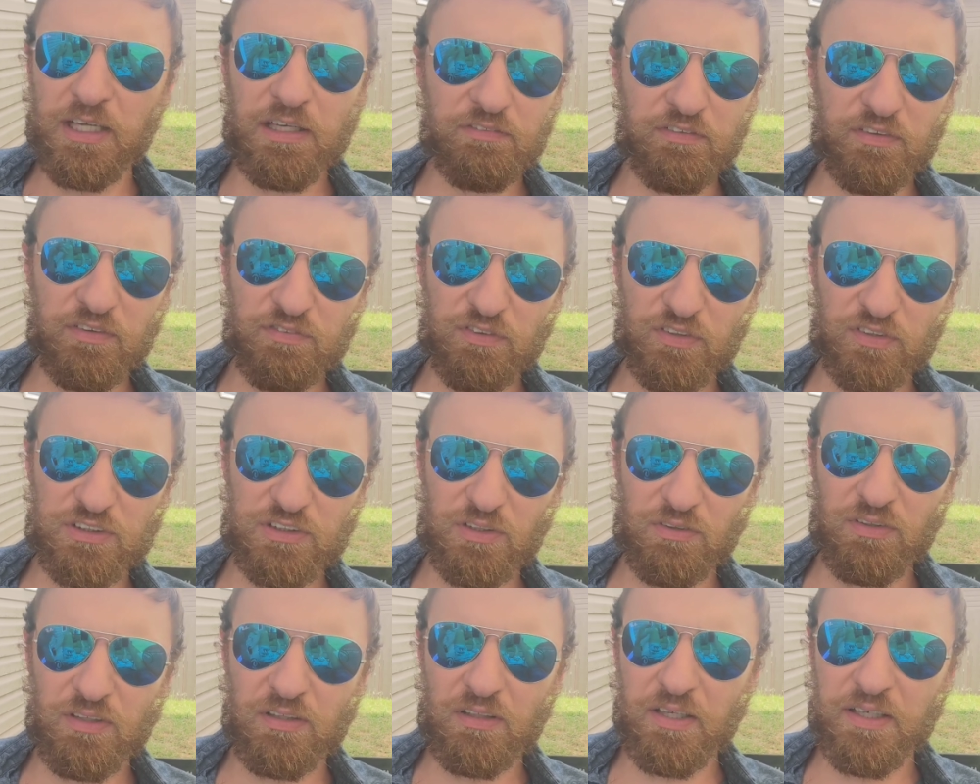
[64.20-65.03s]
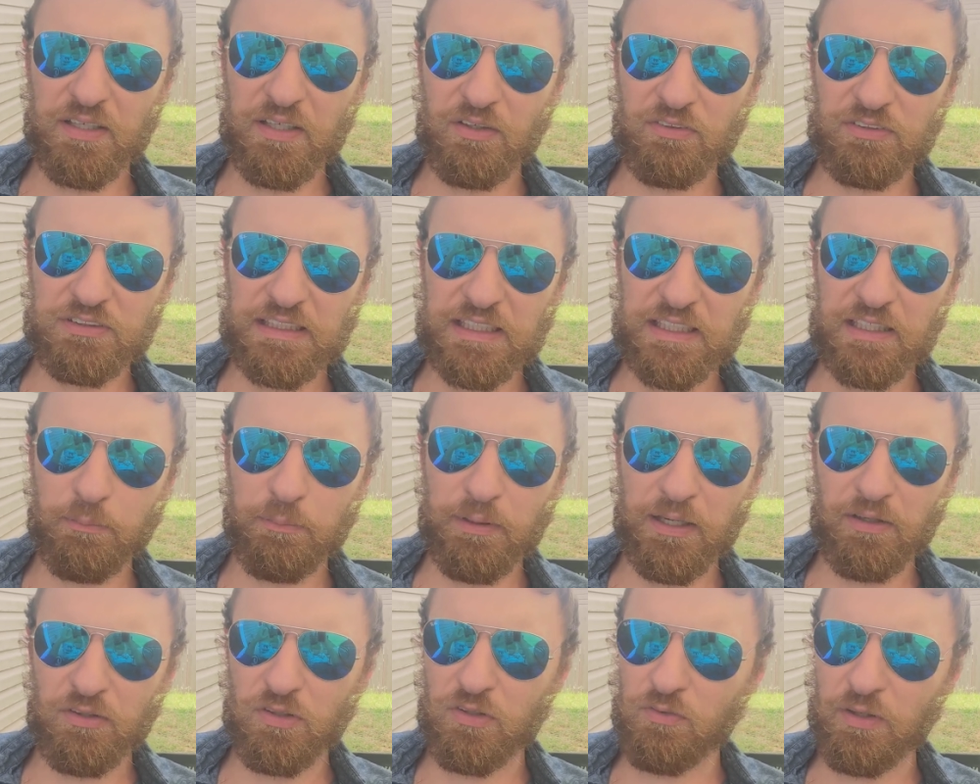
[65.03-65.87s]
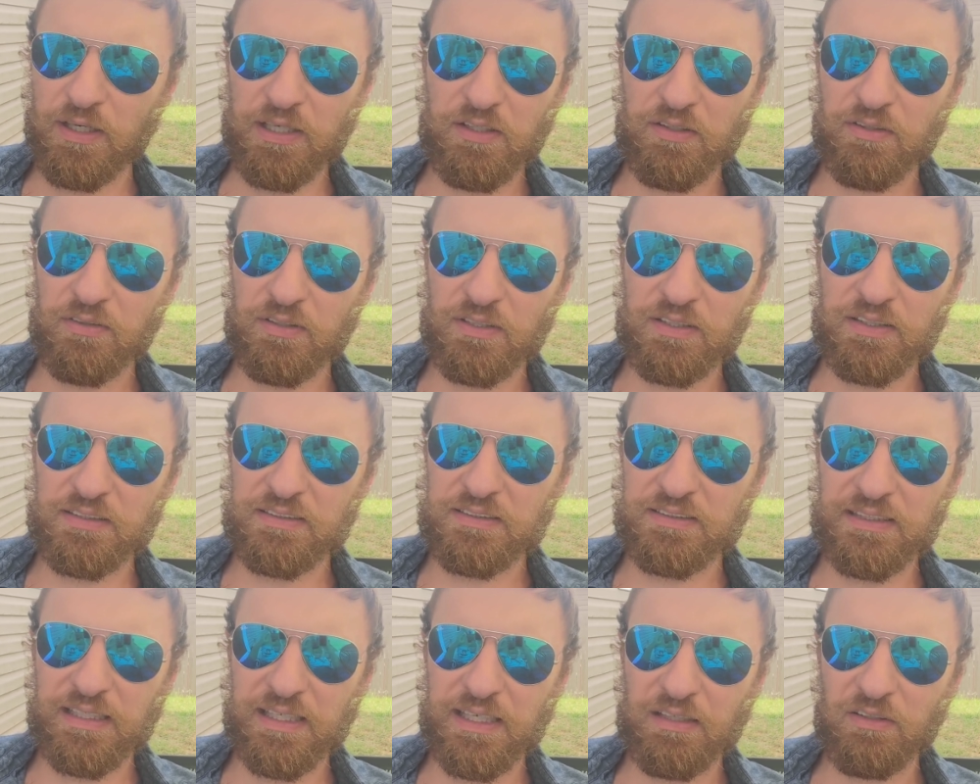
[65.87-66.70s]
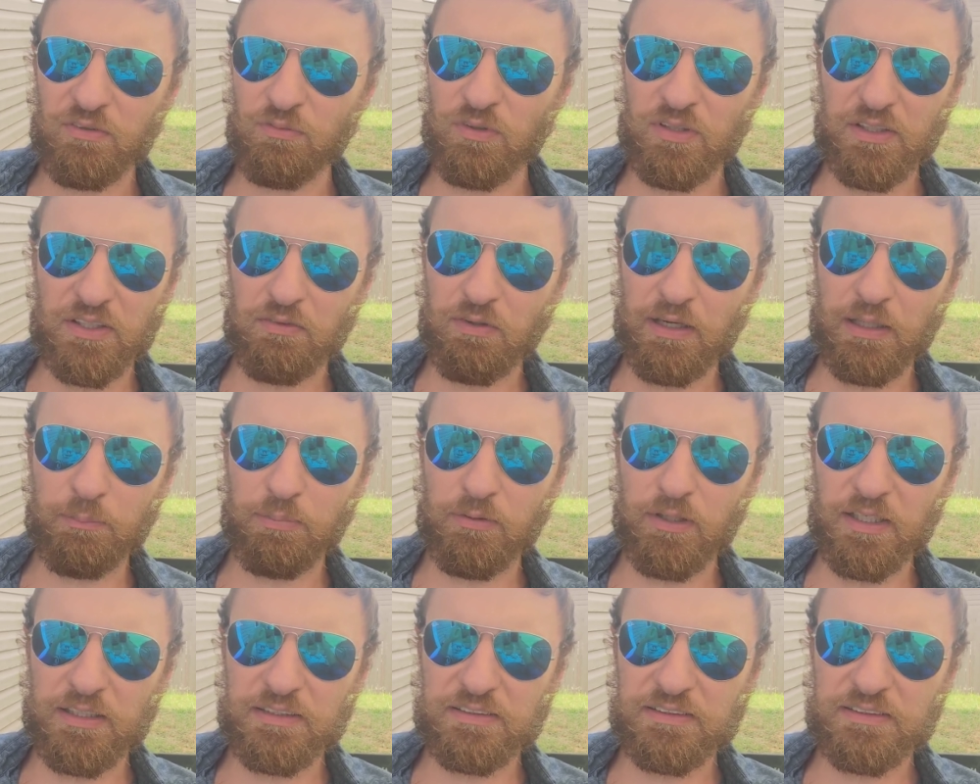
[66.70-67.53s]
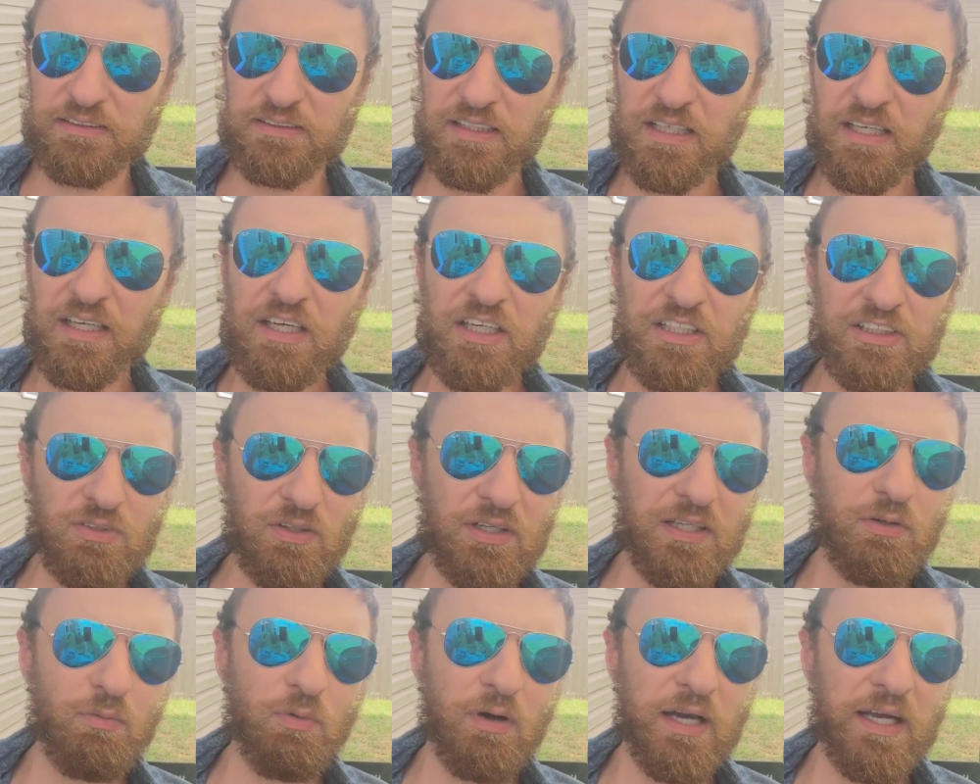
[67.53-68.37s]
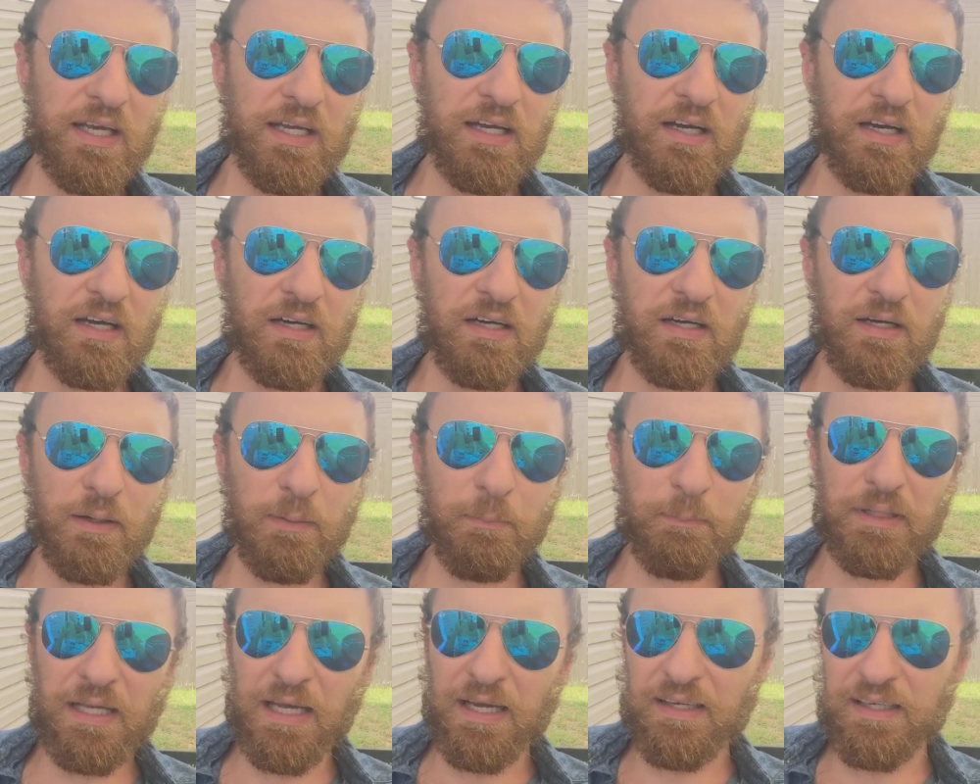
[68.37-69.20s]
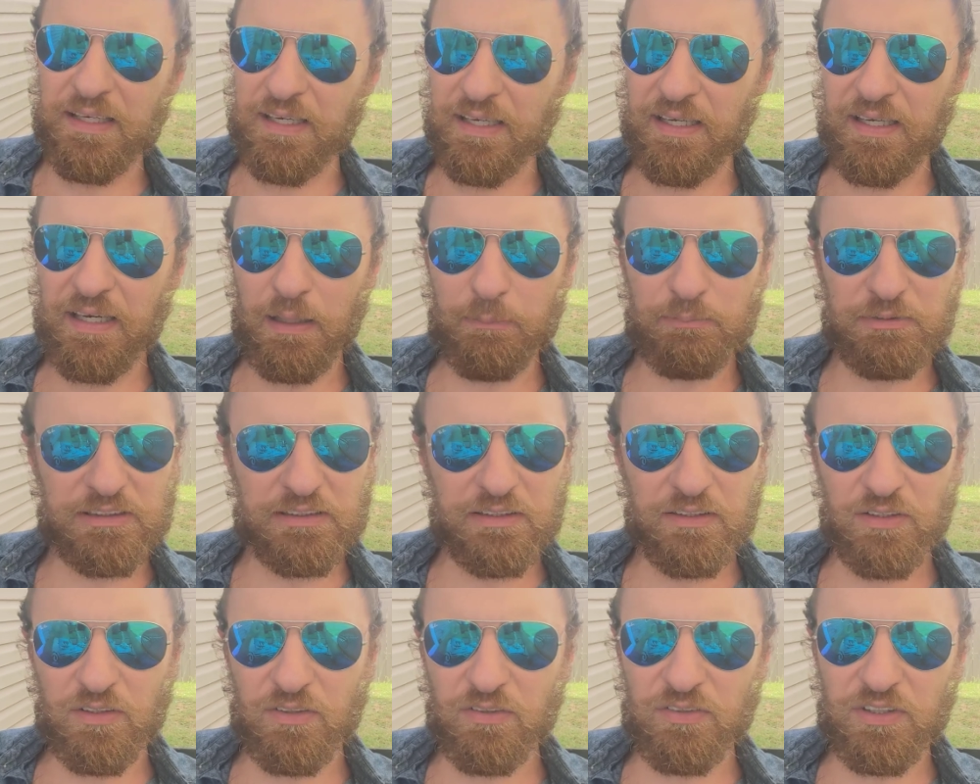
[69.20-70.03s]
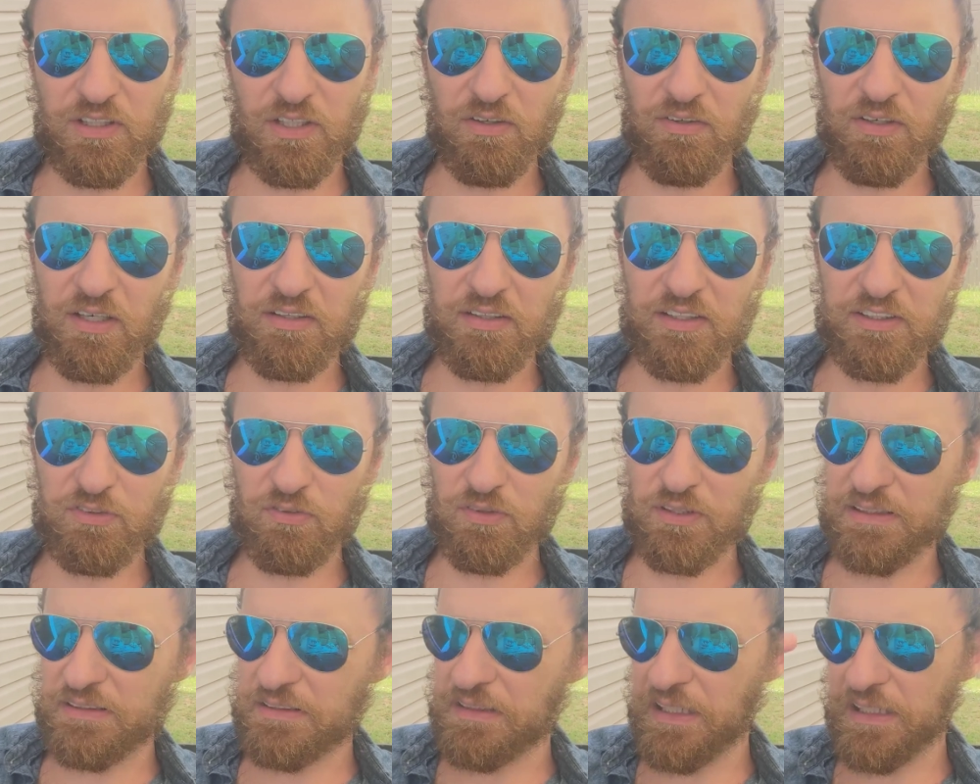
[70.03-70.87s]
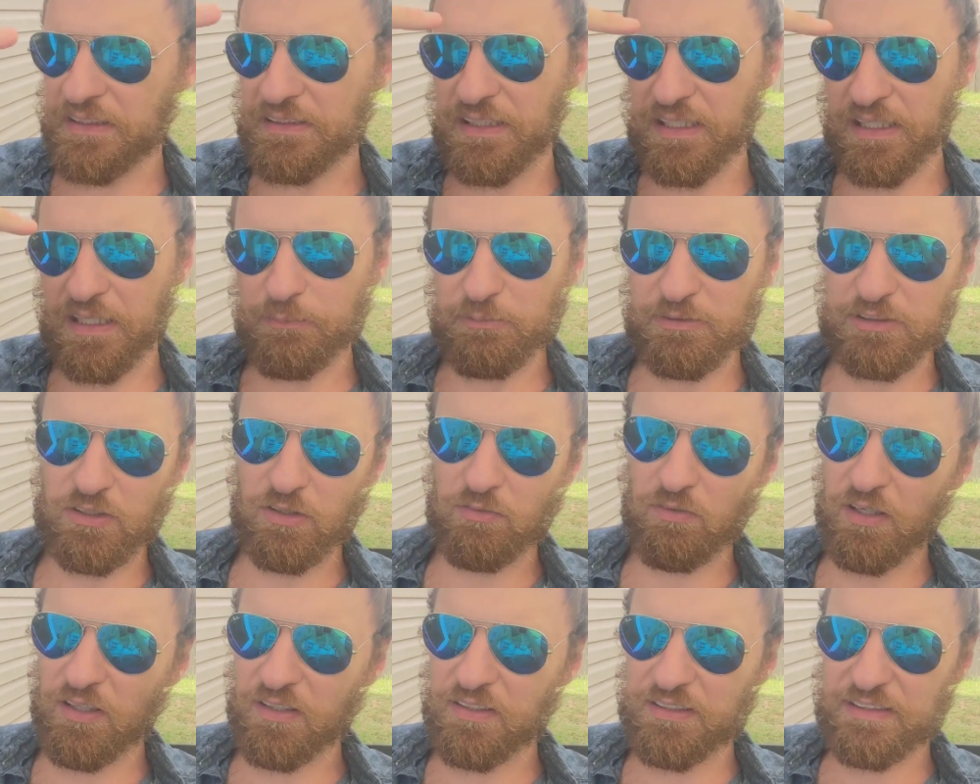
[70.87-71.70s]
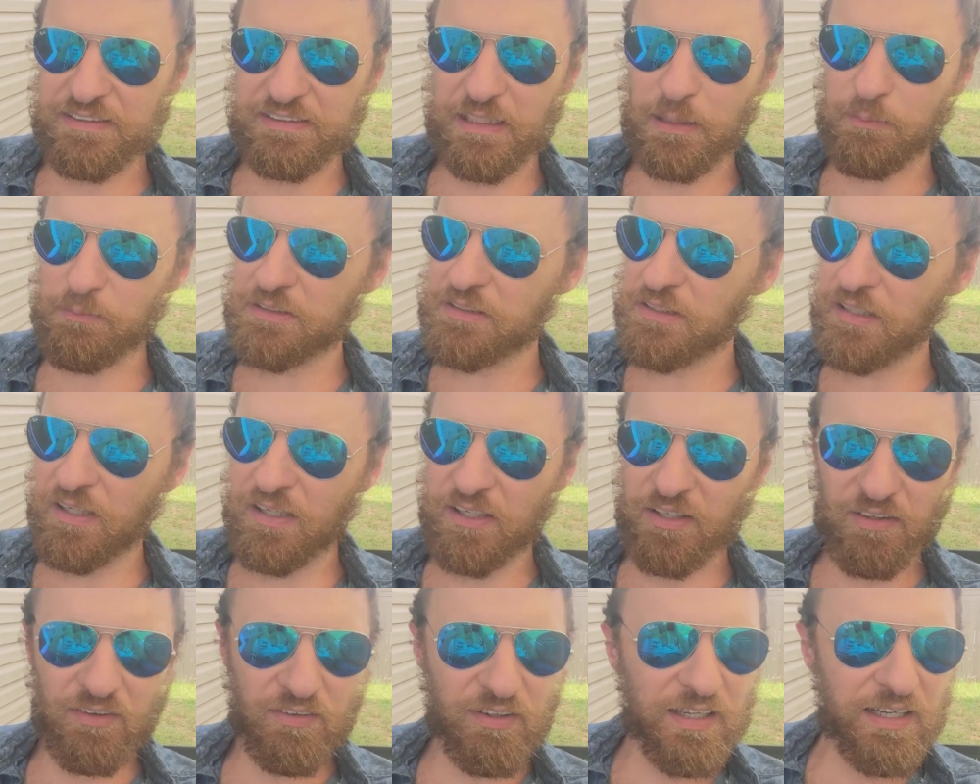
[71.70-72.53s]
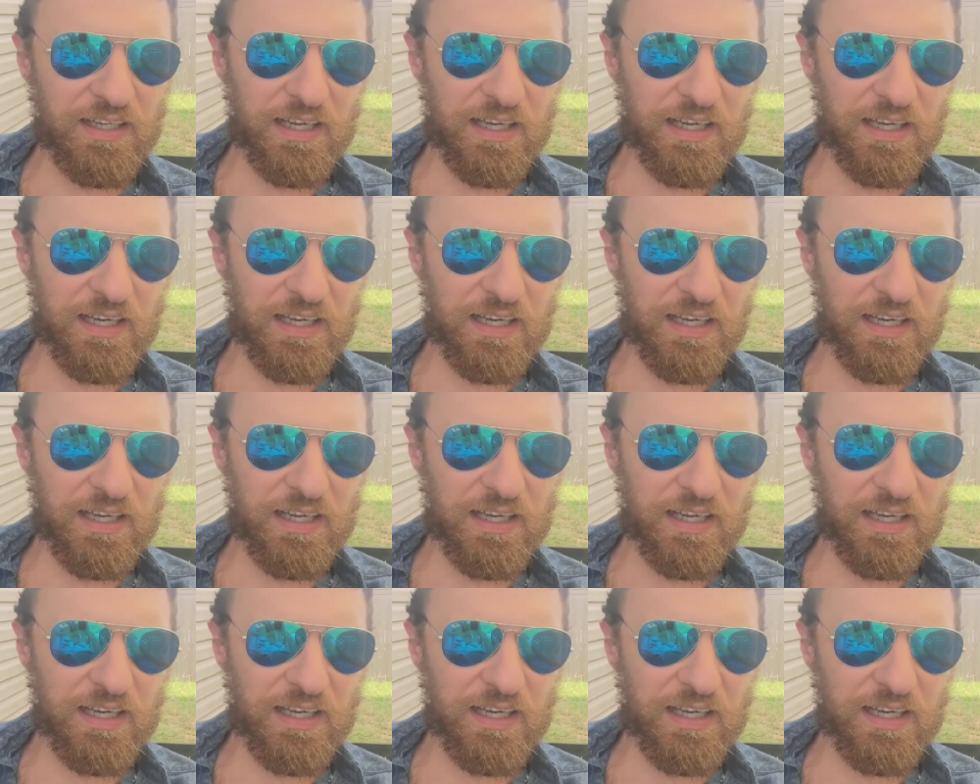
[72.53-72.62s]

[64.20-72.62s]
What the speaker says: yeah, if you feel so inclined, go check them out. Great units and really great prices. So anyway, yeah, again, I'm still, nothing's really changed. Again, I'm still rocking the same style.